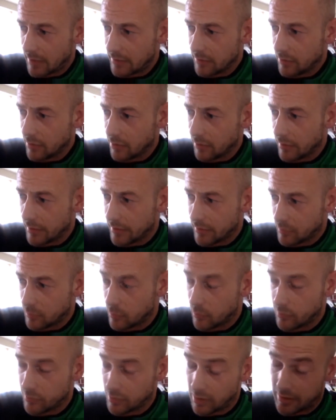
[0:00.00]
in
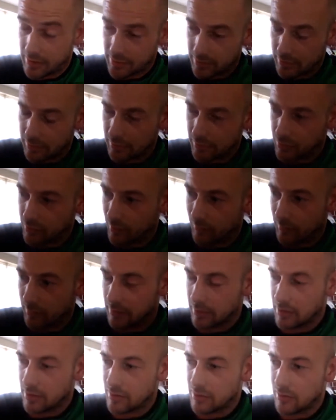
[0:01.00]
sports science and strength
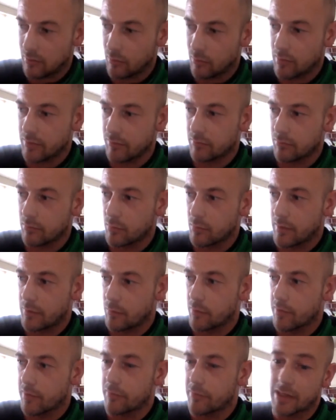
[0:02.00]
and conditioning, we
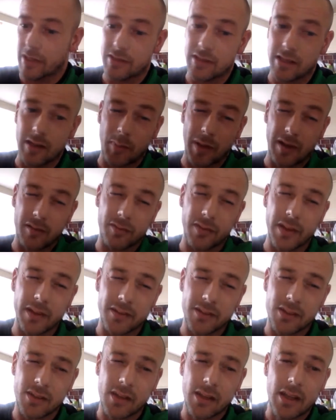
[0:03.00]
really see the
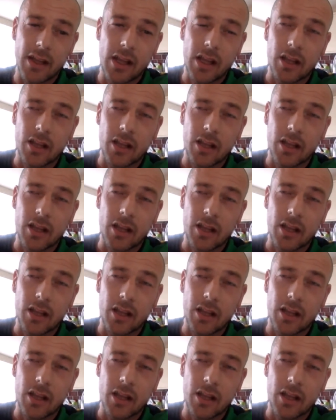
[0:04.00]
benefits.